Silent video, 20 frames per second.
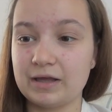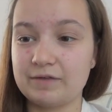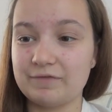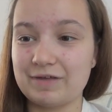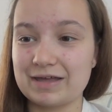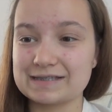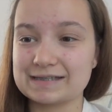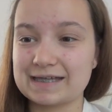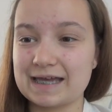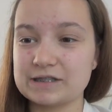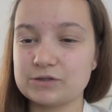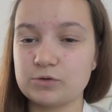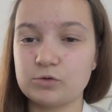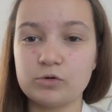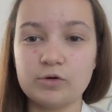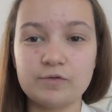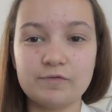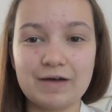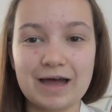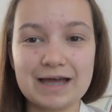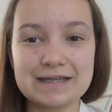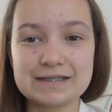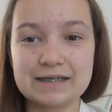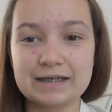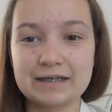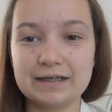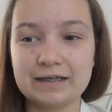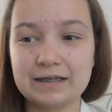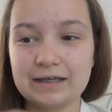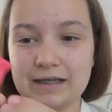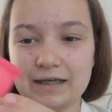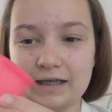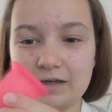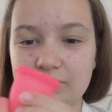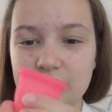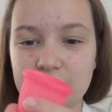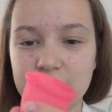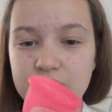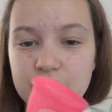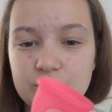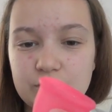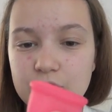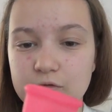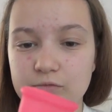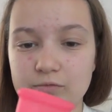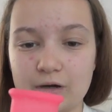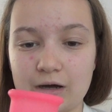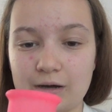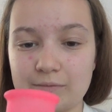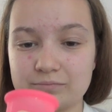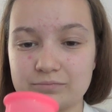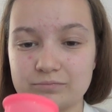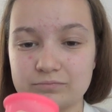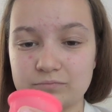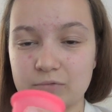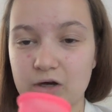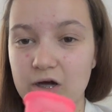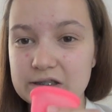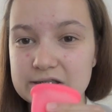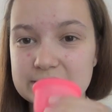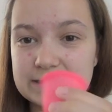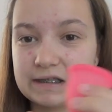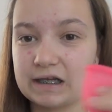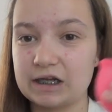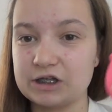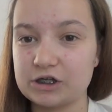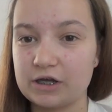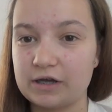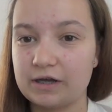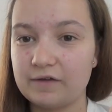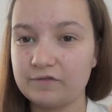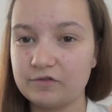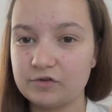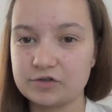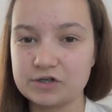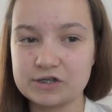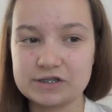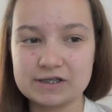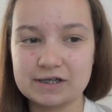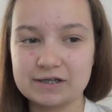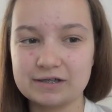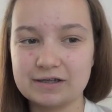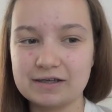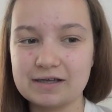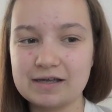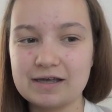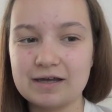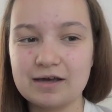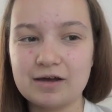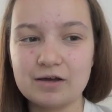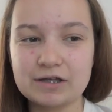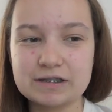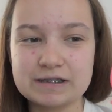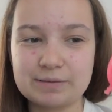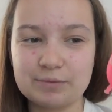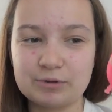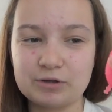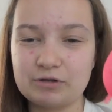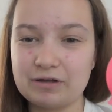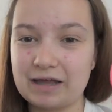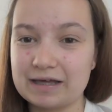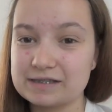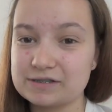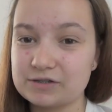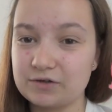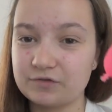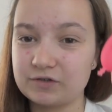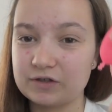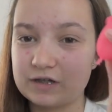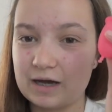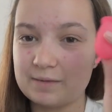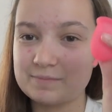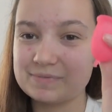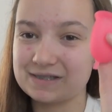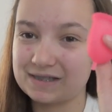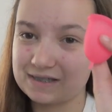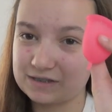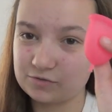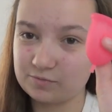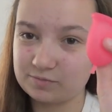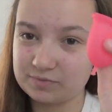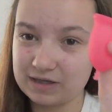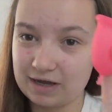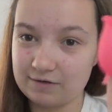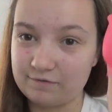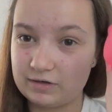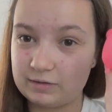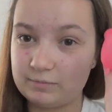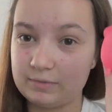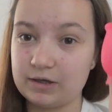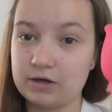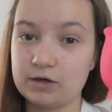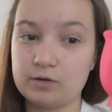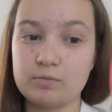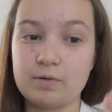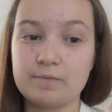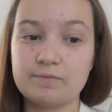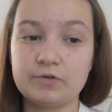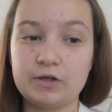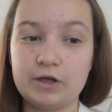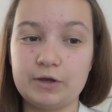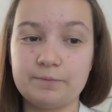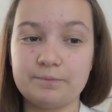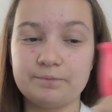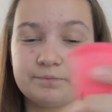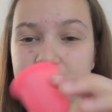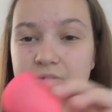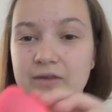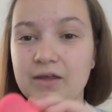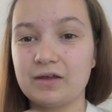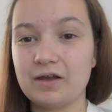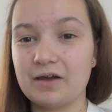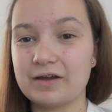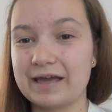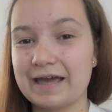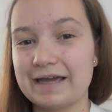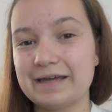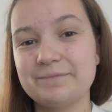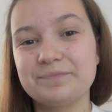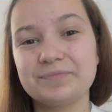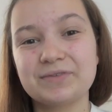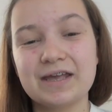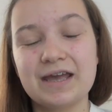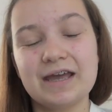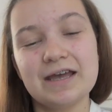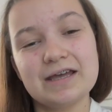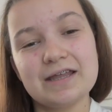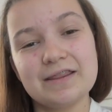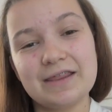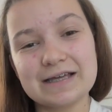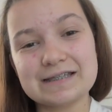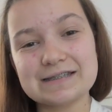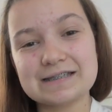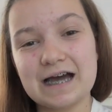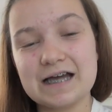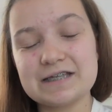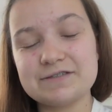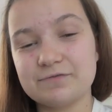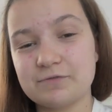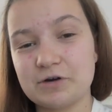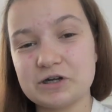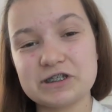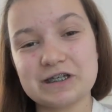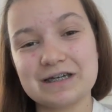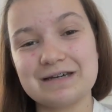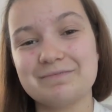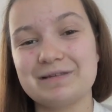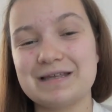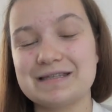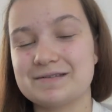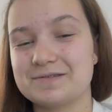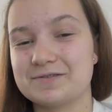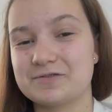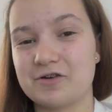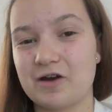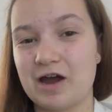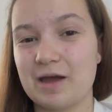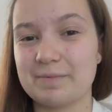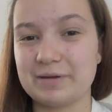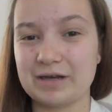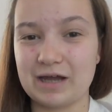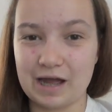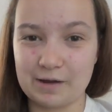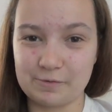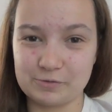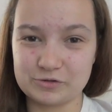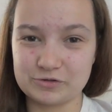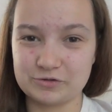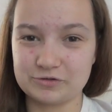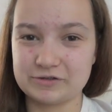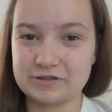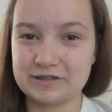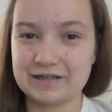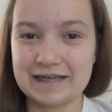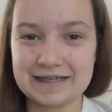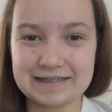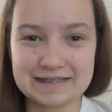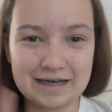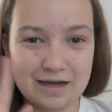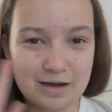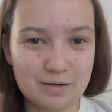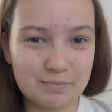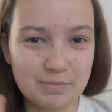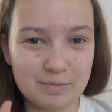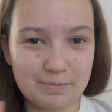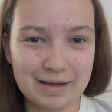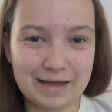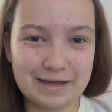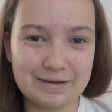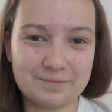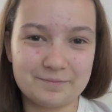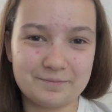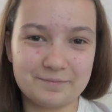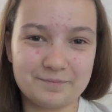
That's the case. Or in fact, even if you aren't a teenager, if you're just someone who likes softer cups, then this would definitely be a good one for you. Okay, thanks guys for watching. Please subscribe and I will talk to you later. Bye bye.